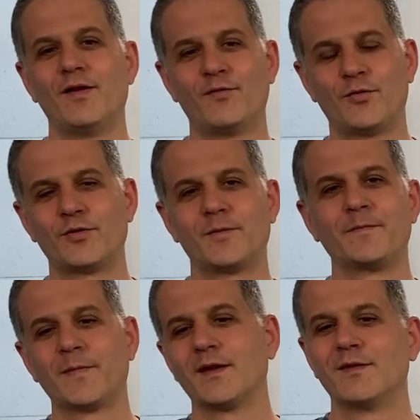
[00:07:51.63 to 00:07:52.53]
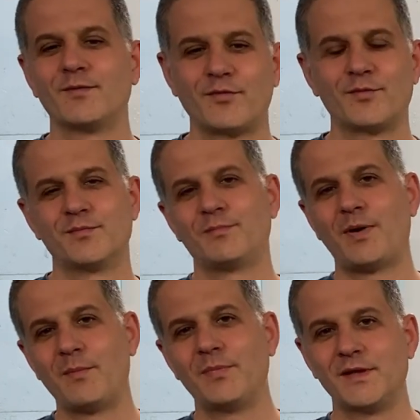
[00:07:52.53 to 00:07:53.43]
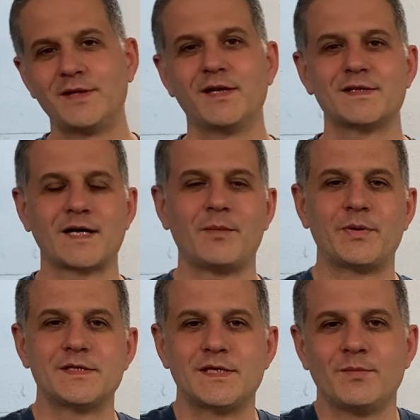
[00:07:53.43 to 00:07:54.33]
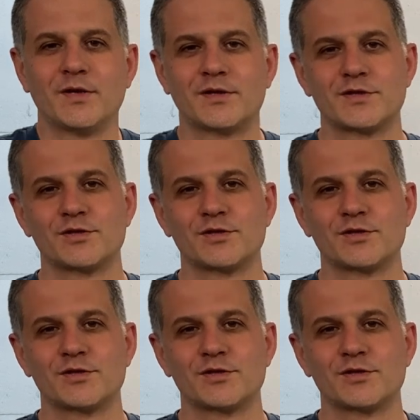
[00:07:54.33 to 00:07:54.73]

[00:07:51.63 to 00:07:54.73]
for pumping things up and similar.